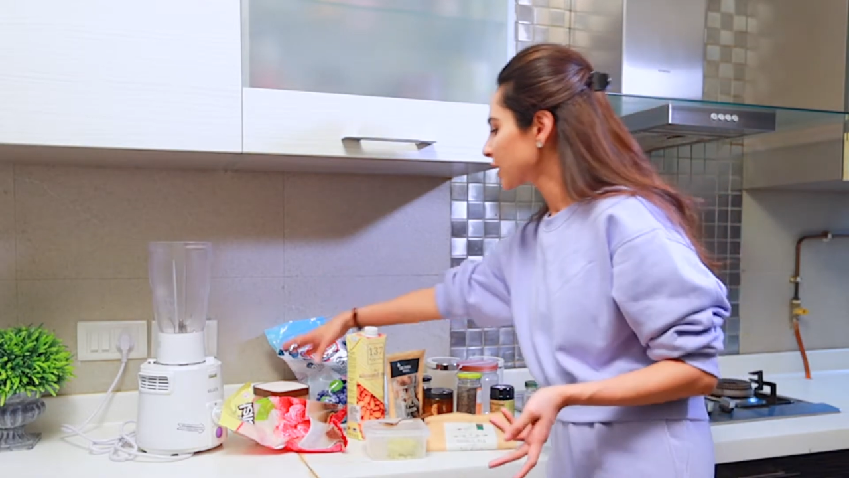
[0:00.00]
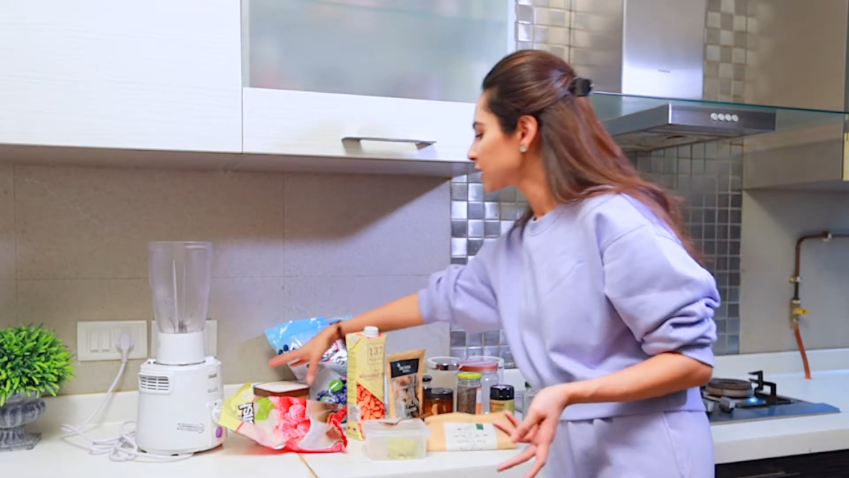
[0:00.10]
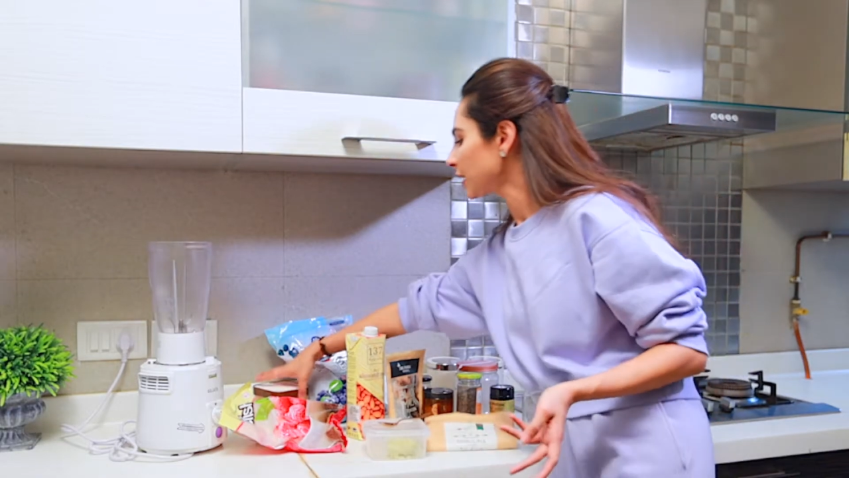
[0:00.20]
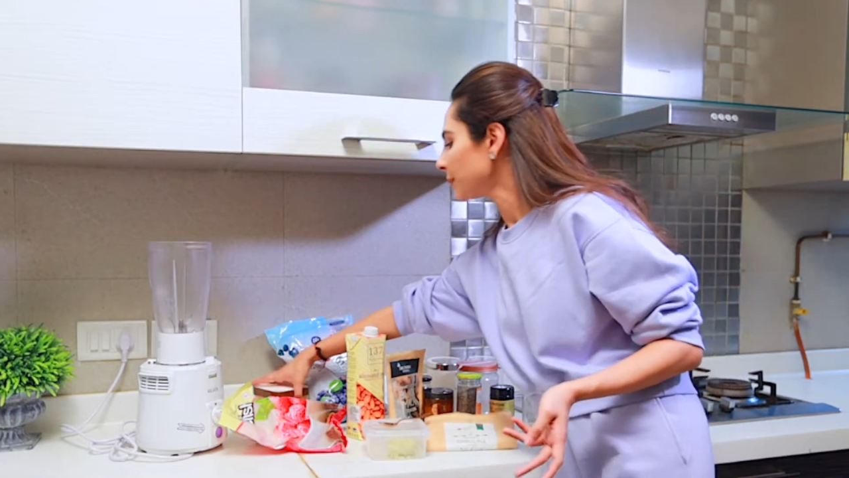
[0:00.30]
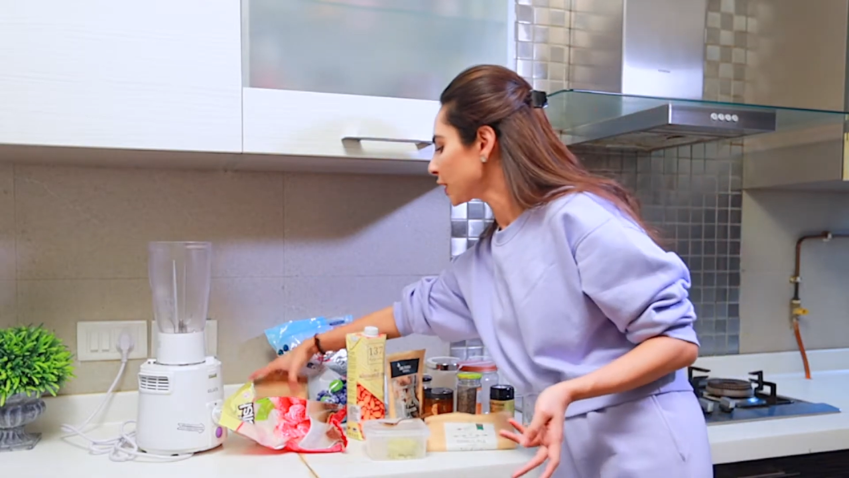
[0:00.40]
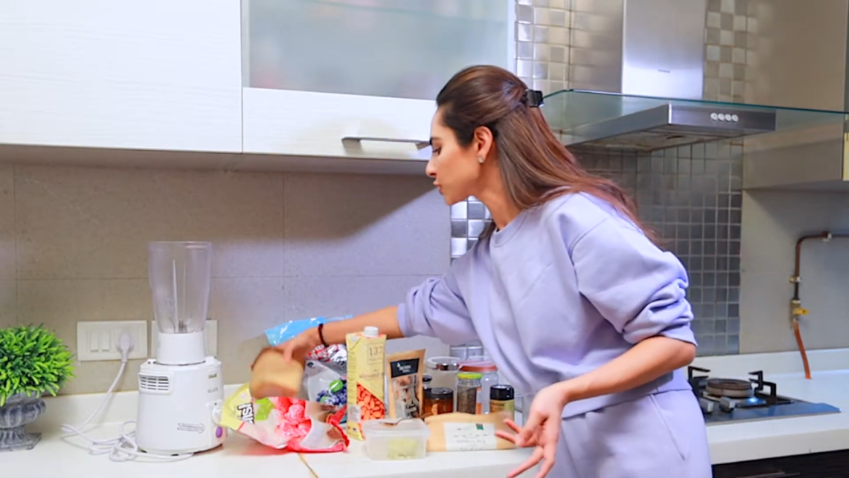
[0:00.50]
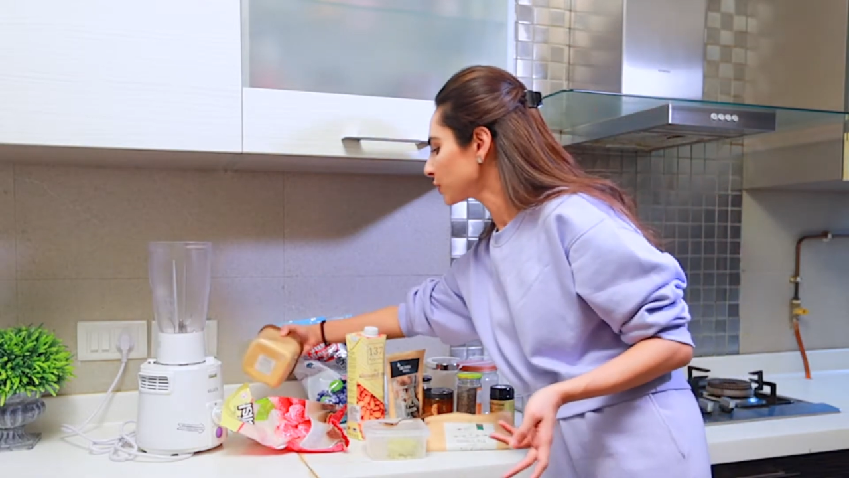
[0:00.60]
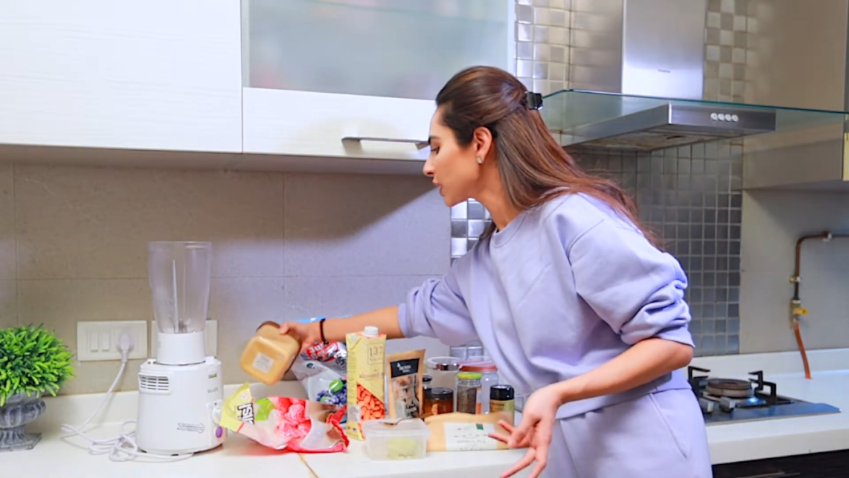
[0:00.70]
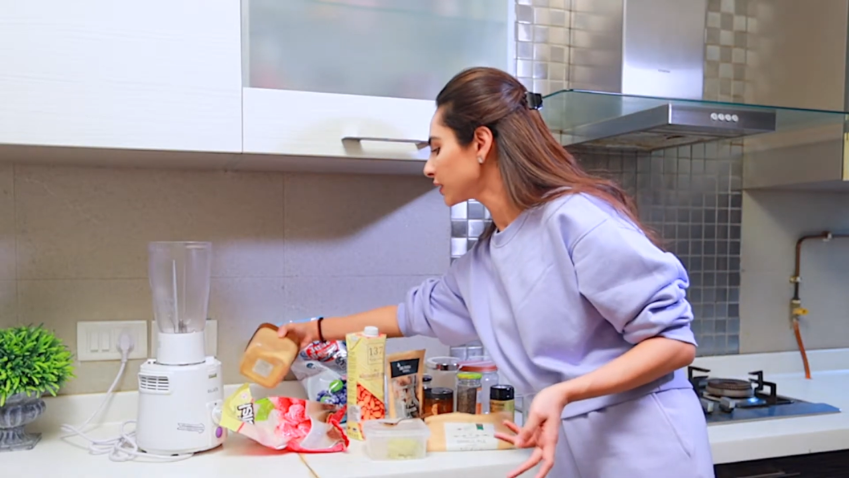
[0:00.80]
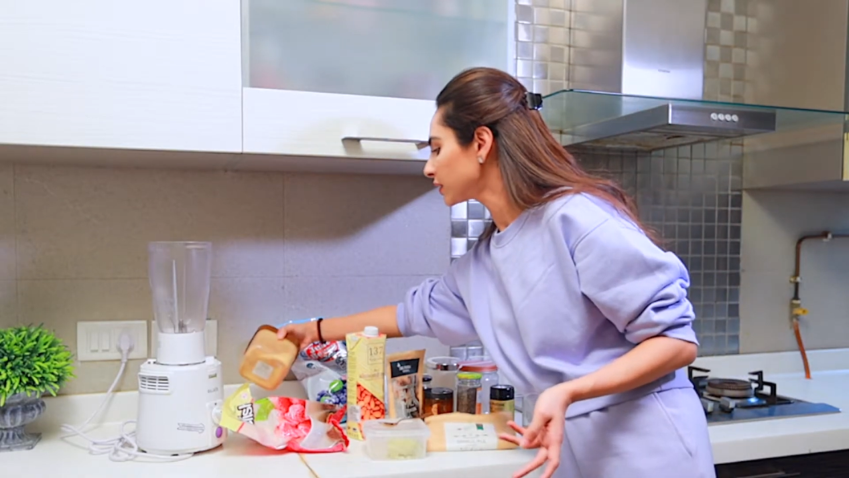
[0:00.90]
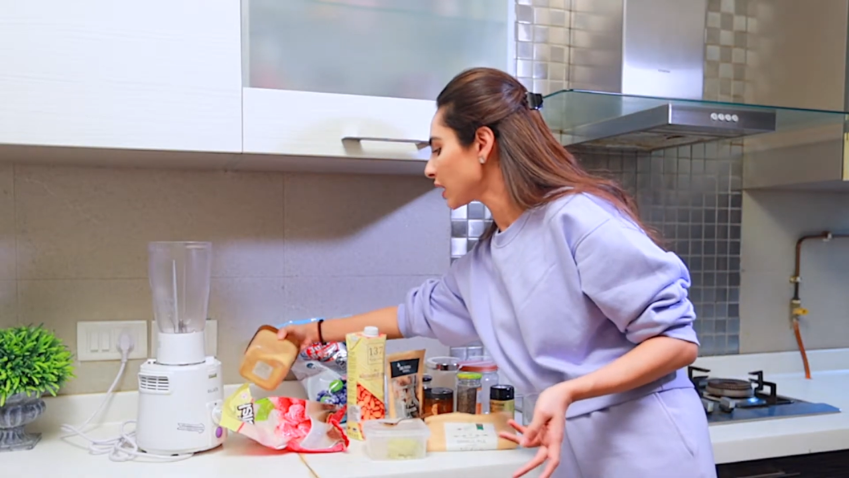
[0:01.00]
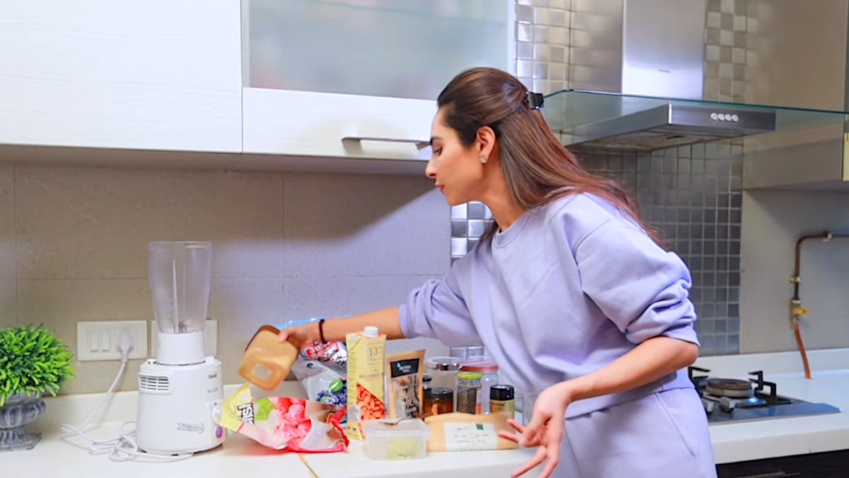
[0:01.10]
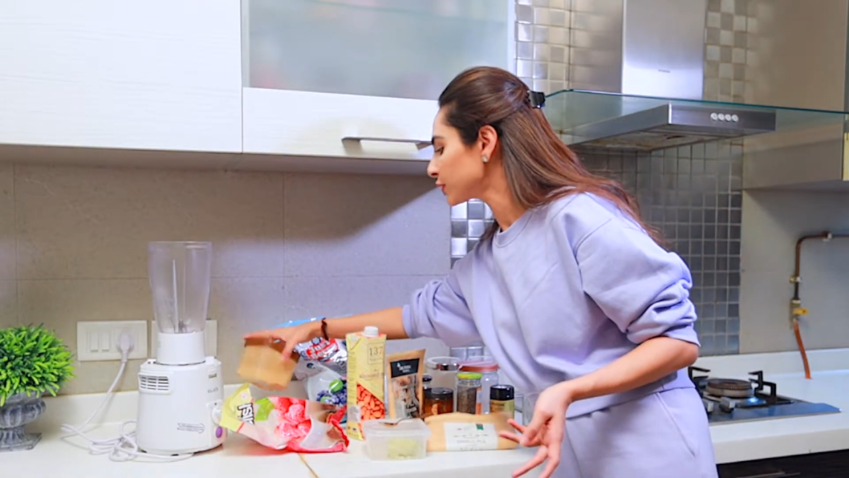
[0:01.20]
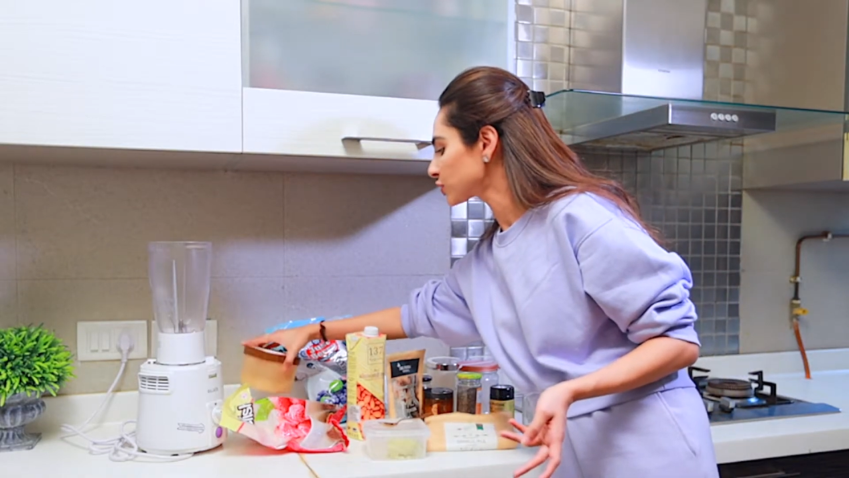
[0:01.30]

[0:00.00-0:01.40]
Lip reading: Some ashwagandha,